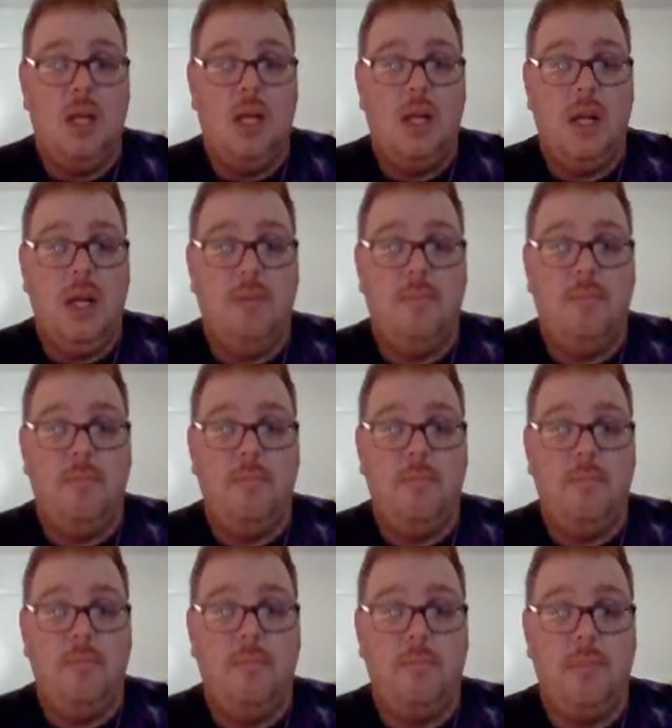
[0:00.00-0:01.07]
Yep.
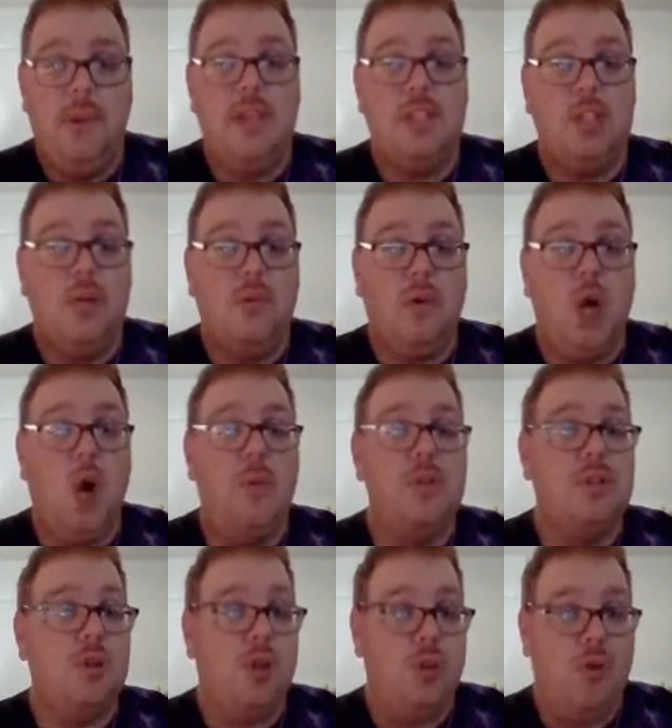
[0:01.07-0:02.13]
But this overall
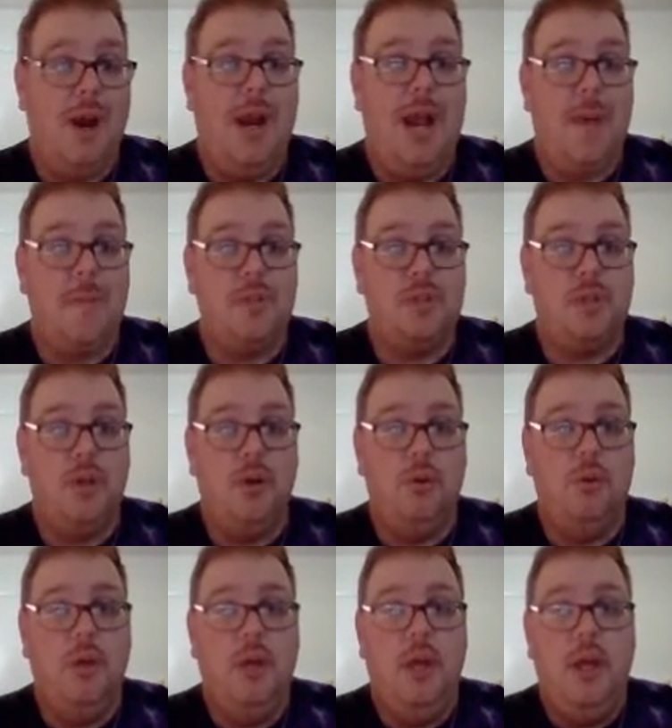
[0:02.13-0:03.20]
was a great
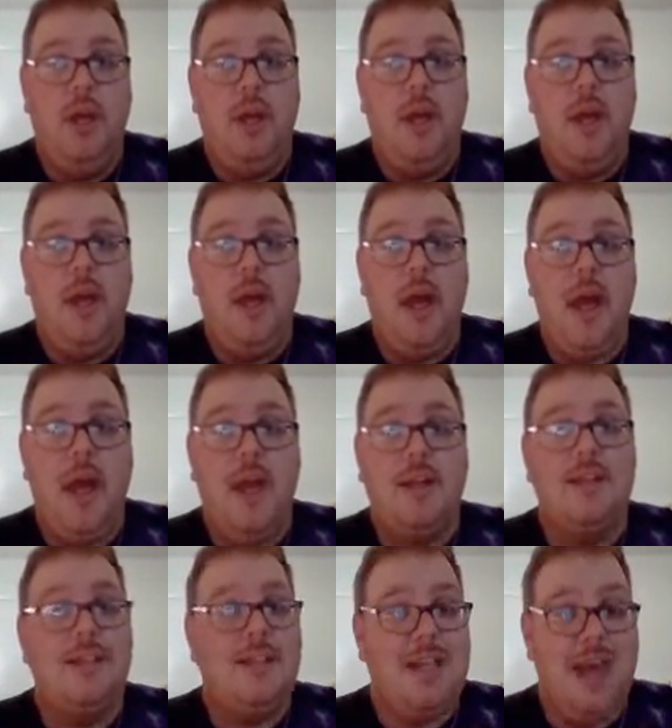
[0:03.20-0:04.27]
episode,
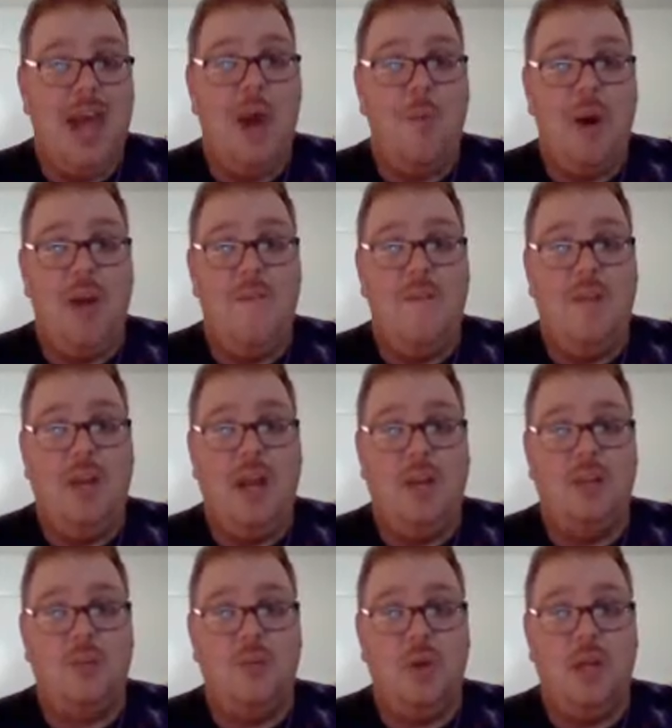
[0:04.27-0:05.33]
and can't wait for
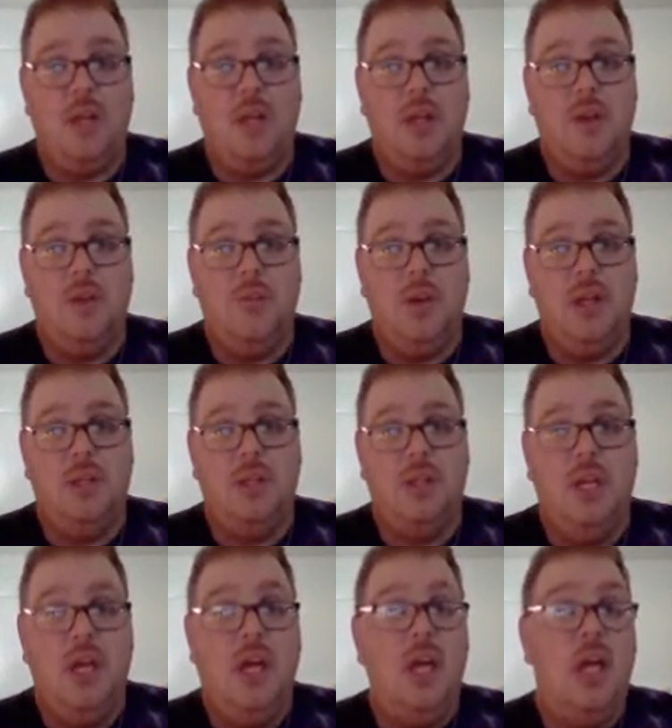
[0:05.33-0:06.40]
next week,
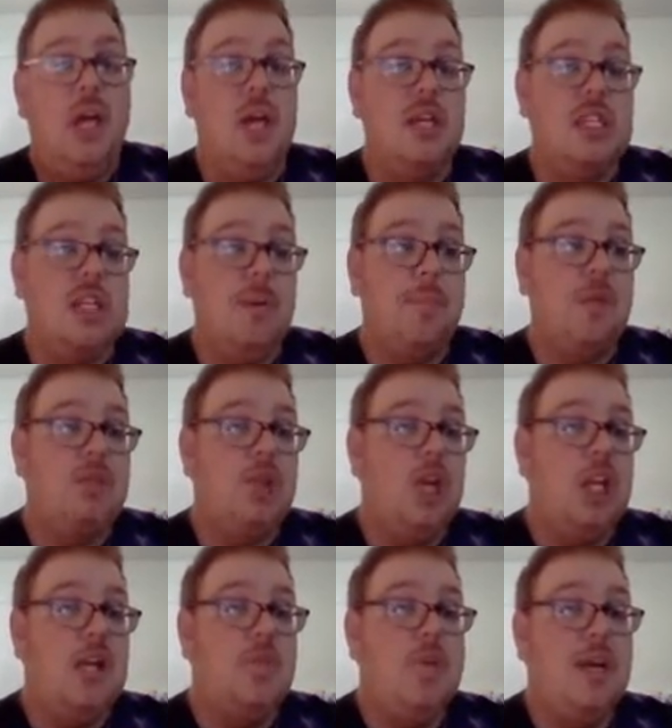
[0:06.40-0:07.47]
which is going to be
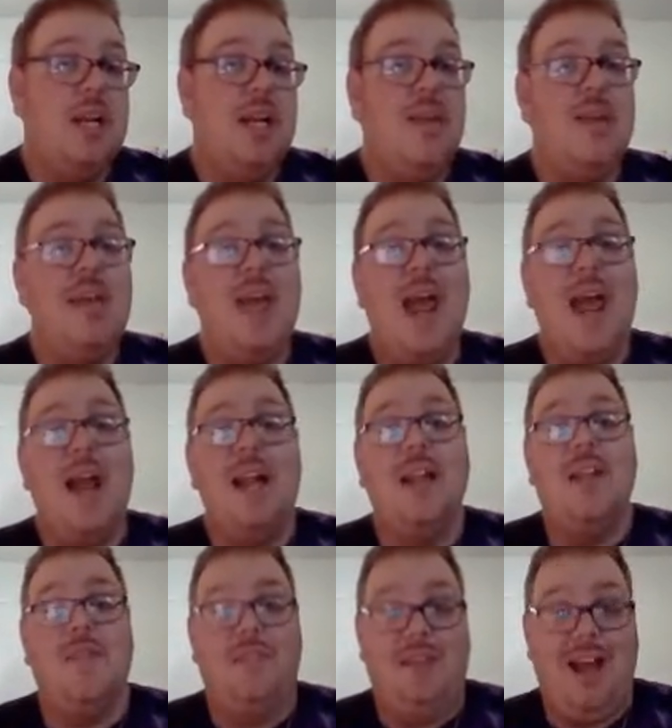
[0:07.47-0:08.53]
start at the beginning and the end
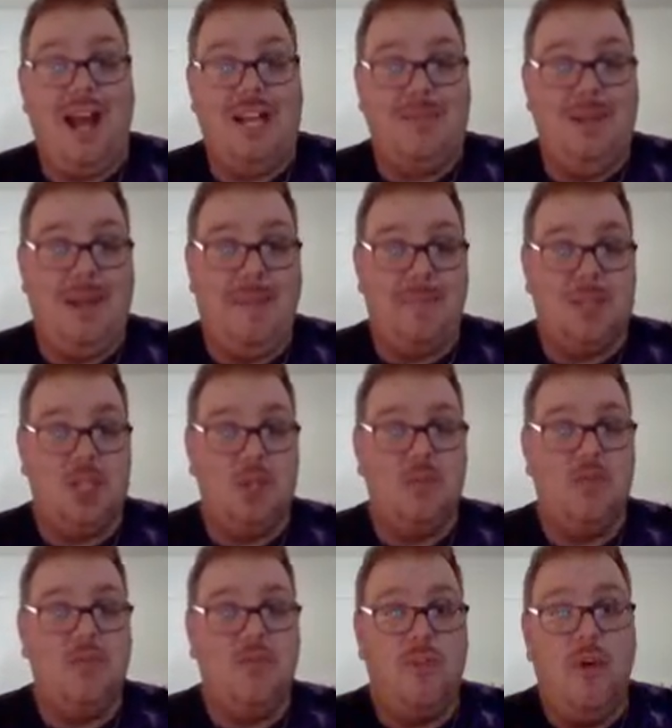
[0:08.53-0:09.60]
of the flashback episodes
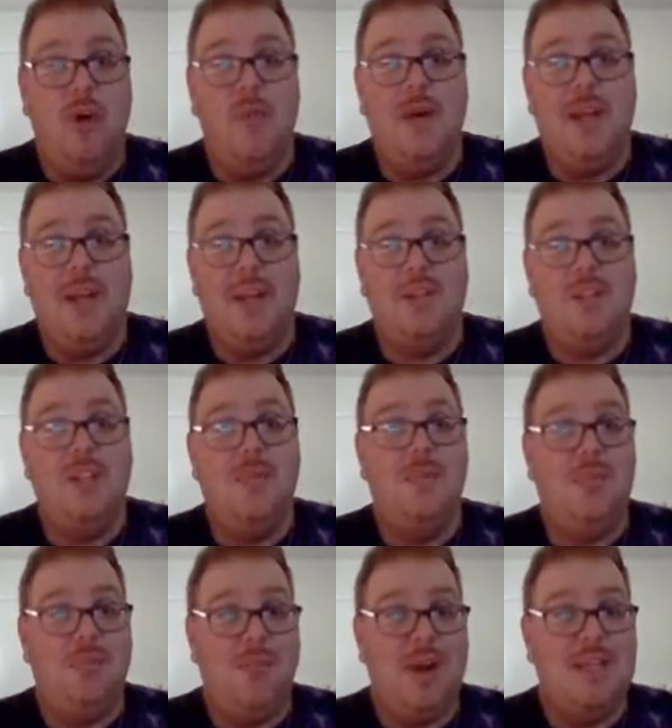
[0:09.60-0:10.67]
before we get to the
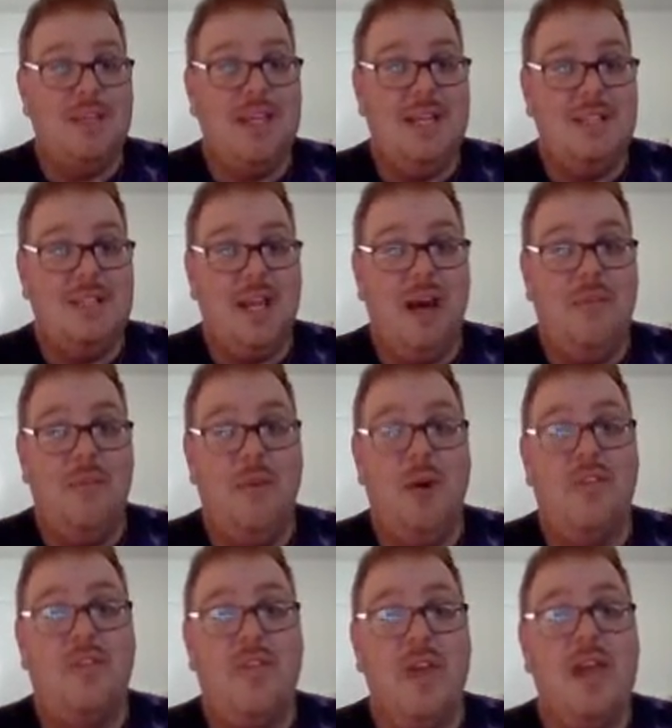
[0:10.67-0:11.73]
present stuff
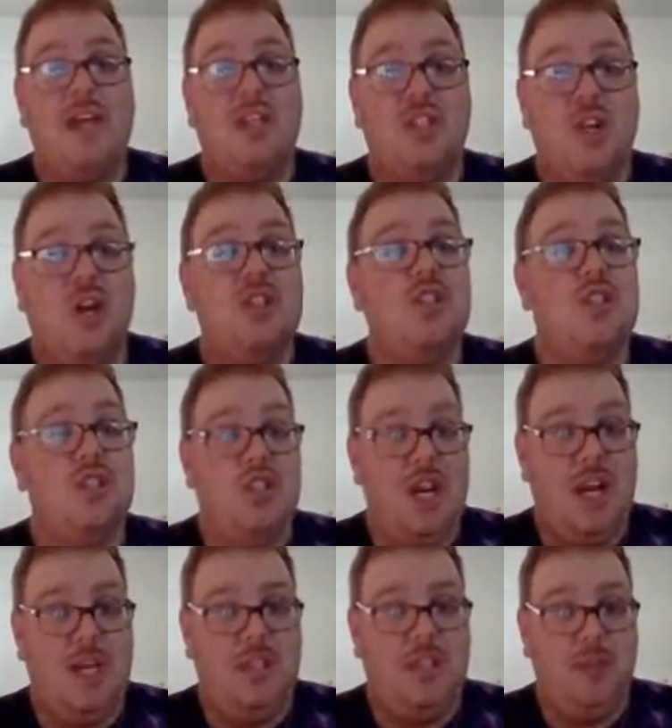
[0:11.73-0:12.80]
where things start
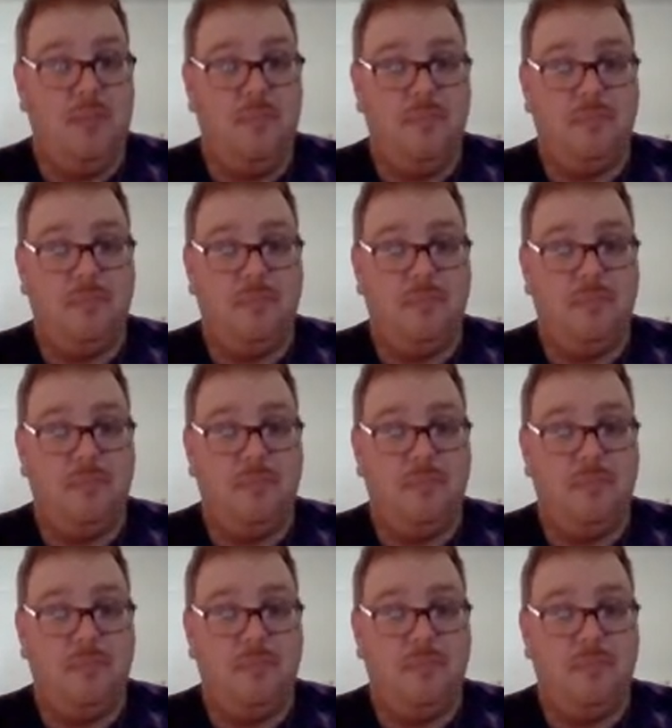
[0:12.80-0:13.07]
changing.